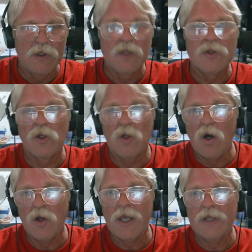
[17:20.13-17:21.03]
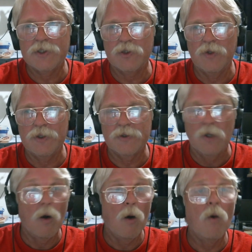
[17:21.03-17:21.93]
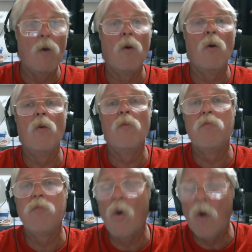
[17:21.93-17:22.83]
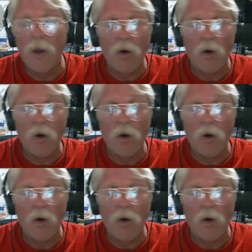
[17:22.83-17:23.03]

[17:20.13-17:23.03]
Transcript: The long answer is, oh boy,